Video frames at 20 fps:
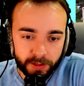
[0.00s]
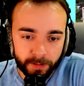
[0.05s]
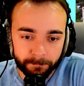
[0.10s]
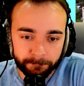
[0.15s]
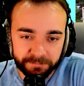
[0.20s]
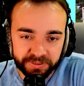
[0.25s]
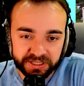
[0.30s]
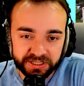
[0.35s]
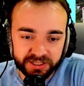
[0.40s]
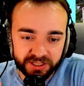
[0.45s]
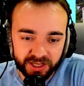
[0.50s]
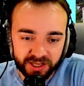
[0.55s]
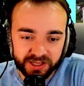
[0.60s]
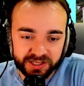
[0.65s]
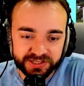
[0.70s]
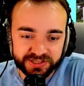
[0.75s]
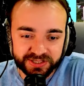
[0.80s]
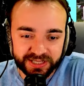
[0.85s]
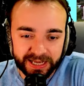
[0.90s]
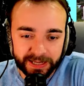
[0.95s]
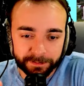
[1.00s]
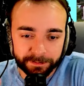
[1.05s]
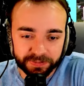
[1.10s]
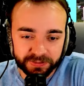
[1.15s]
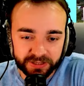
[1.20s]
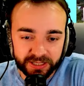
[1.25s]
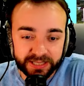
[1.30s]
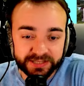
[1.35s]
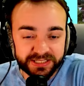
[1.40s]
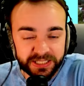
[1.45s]
because
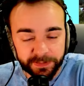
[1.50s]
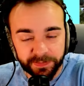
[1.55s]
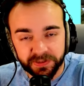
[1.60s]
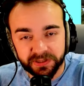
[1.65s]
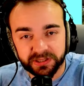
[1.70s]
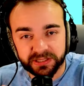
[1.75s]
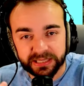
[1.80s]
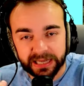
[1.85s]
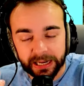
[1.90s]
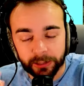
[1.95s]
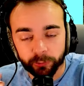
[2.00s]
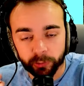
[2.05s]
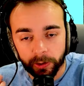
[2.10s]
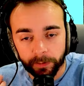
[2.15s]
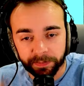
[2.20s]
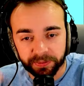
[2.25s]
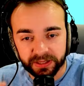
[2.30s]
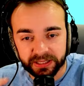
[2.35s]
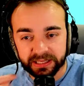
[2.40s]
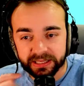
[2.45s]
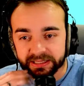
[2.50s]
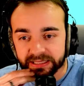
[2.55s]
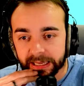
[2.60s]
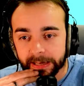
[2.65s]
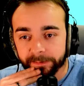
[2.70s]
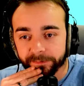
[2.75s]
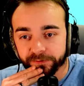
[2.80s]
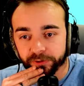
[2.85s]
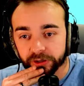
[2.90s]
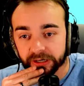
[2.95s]
typically I will play a
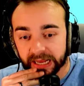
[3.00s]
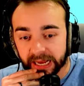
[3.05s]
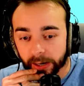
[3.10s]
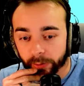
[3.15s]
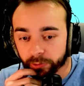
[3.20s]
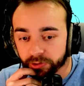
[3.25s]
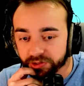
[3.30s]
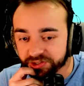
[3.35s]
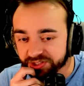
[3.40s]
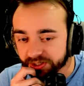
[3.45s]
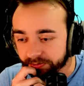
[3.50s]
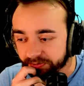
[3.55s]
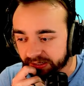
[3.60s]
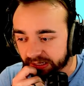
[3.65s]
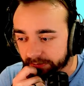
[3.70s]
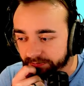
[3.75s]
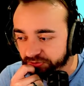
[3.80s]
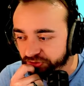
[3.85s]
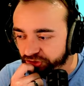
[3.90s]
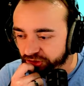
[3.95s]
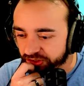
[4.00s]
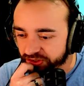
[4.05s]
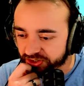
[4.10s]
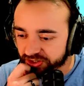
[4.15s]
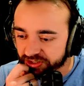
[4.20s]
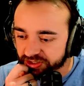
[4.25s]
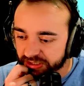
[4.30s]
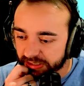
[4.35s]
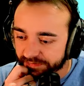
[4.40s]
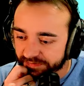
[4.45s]
game for an hour sometimes just to
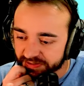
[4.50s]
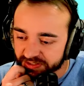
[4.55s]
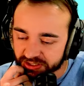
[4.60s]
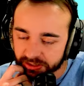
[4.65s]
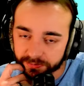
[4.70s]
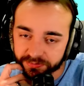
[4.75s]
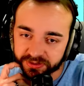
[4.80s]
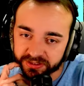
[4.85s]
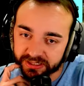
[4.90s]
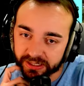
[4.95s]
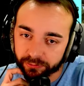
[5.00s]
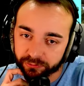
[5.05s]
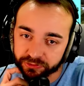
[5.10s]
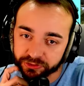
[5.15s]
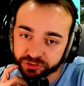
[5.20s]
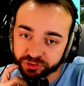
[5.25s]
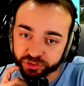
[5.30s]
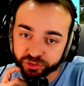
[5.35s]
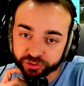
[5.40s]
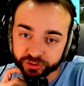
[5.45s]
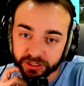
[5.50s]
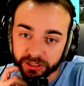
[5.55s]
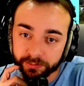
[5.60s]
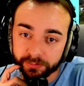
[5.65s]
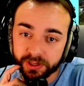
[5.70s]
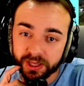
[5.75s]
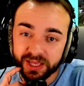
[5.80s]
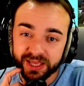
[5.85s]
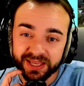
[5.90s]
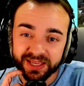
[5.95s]
see if it's something I want to stream,
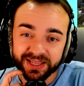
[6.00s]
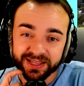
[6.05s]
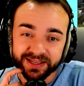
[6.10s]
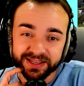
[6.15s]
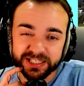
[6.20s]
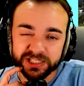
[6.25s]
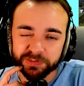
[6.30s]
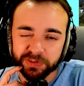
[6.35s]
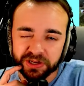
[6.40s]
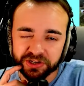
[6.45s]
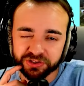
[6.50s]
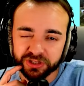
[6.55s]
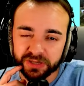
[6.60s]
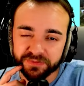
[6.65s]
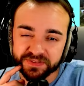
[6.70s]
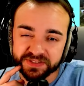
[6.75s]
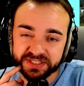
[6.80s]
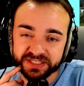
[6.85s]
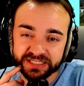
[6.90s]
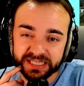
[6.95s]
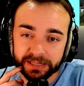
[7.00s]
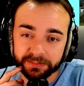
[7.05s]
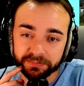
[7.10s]
especially if it's a game